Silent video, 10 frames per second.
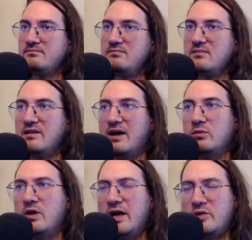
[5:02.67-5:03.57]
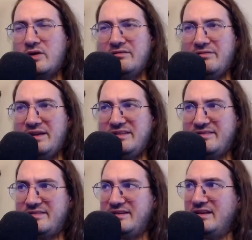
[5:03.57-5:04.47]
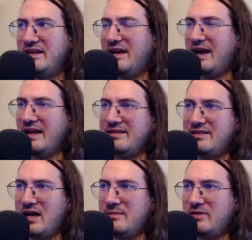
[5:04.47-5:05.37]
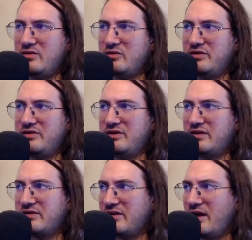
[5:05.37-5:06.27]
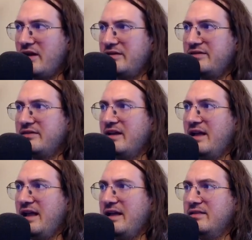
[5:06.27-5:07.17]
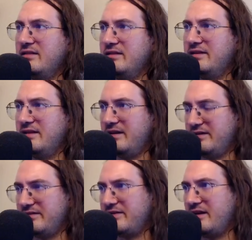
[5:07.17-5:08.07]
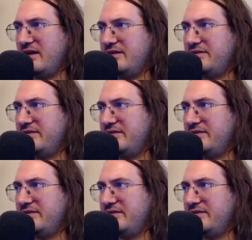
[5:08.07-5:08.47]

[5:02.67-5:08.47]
Now, you can find C anytime resources are scarce, and here are scarce